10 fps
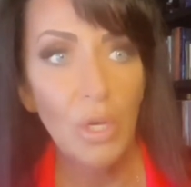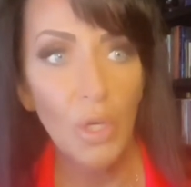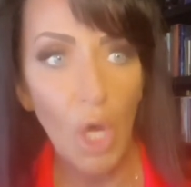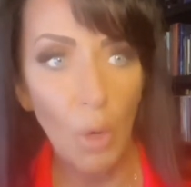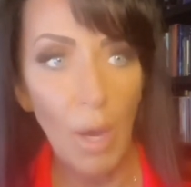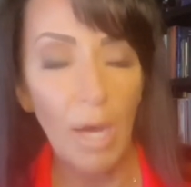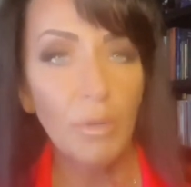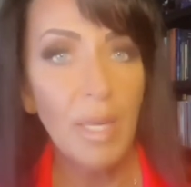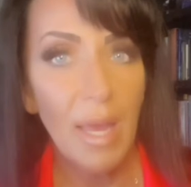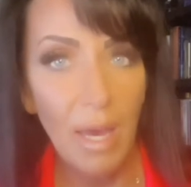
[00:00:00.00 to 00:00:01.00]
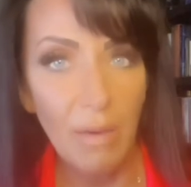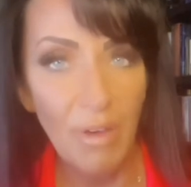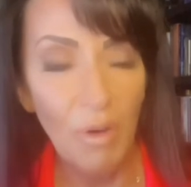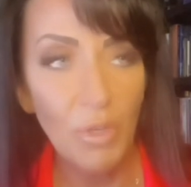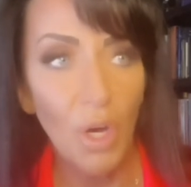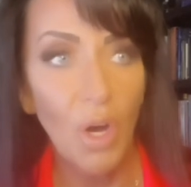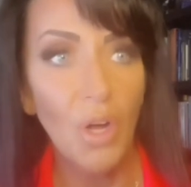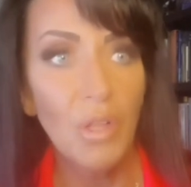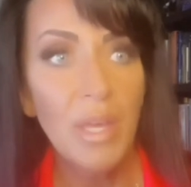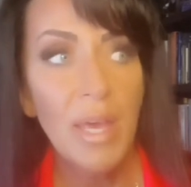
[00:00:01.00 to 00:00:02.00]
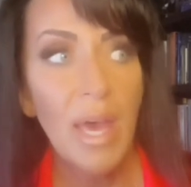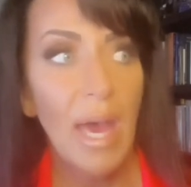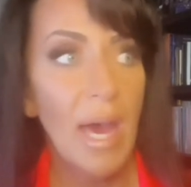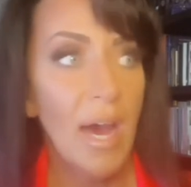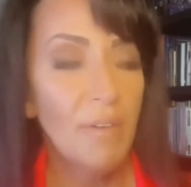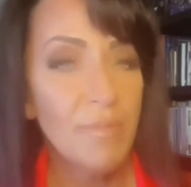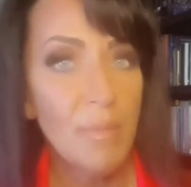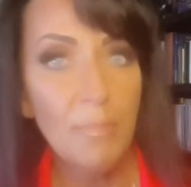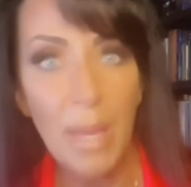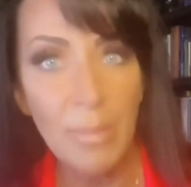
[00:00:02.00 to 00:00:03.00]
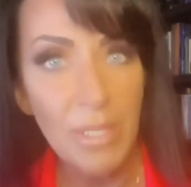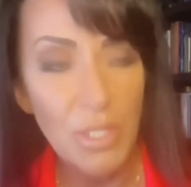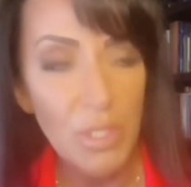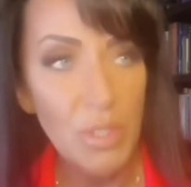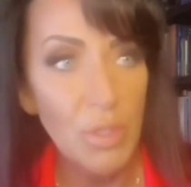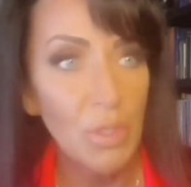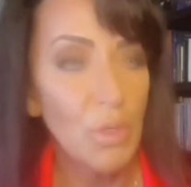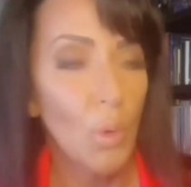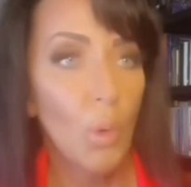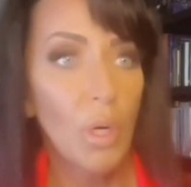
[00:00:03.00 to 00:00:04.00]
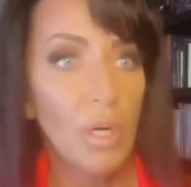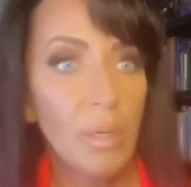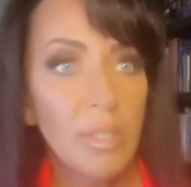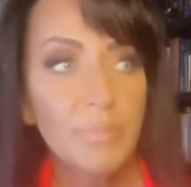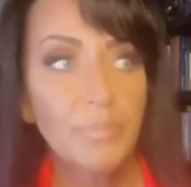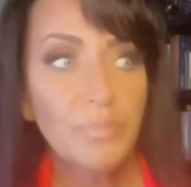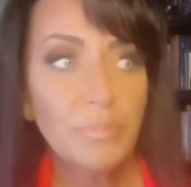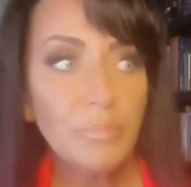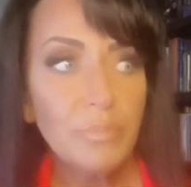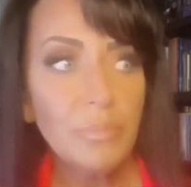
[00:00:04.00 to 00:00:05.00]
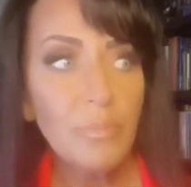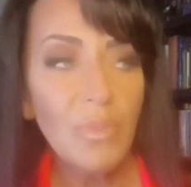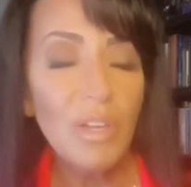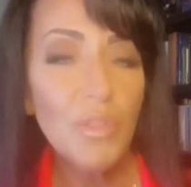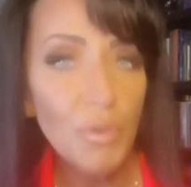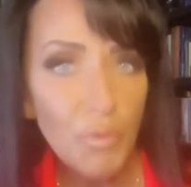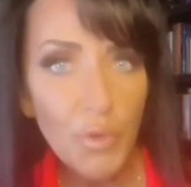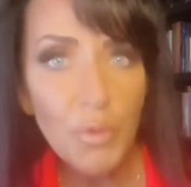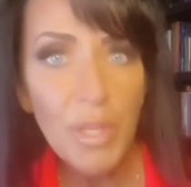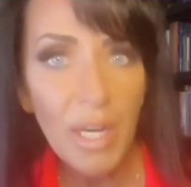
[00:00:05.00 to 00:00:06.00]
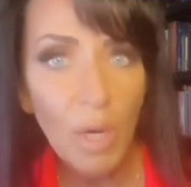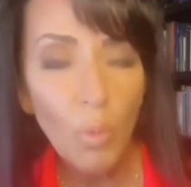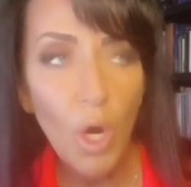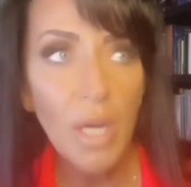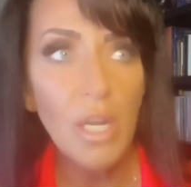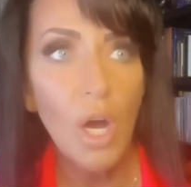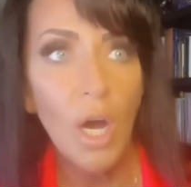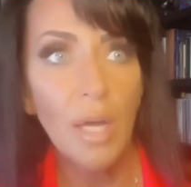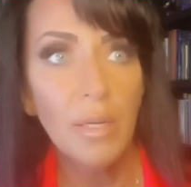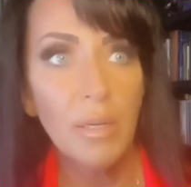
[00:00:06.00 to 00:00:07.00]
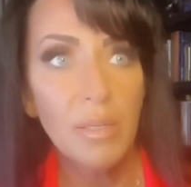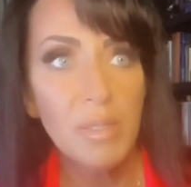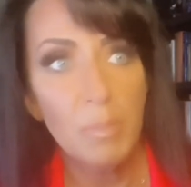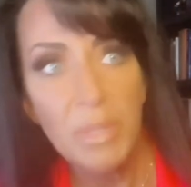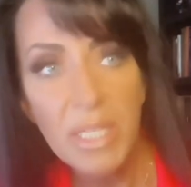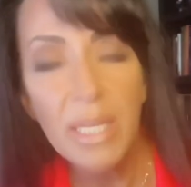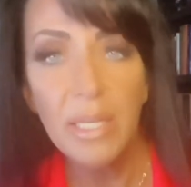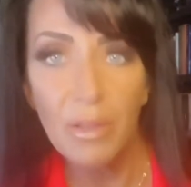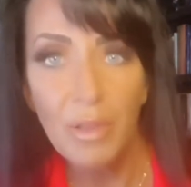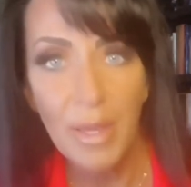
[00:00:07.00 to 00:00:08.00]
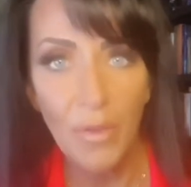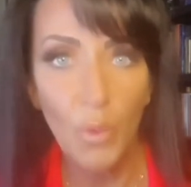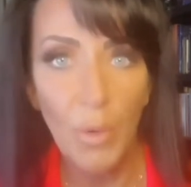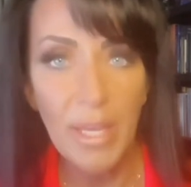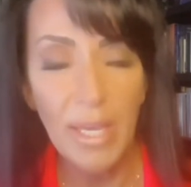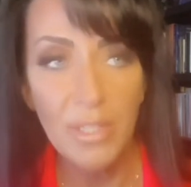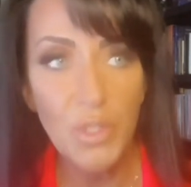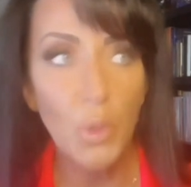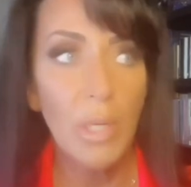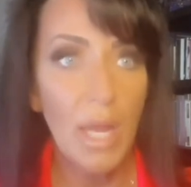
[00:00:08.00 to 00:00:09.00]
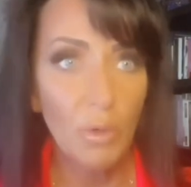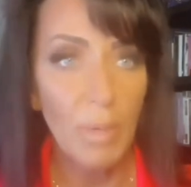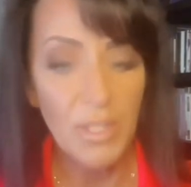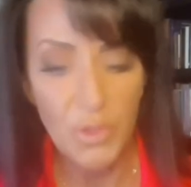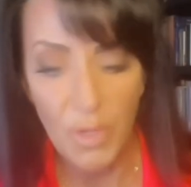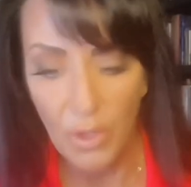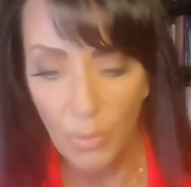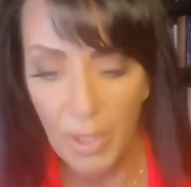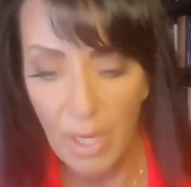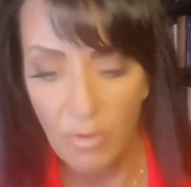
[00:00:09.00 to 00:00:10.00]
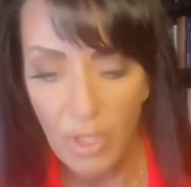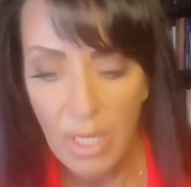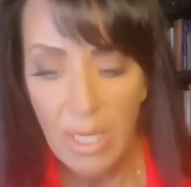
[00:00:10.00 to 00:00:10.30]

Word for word: go out, have alcohol, have maybe dessert or the food that I want particularly on the weekends or at a restaurant or whatever.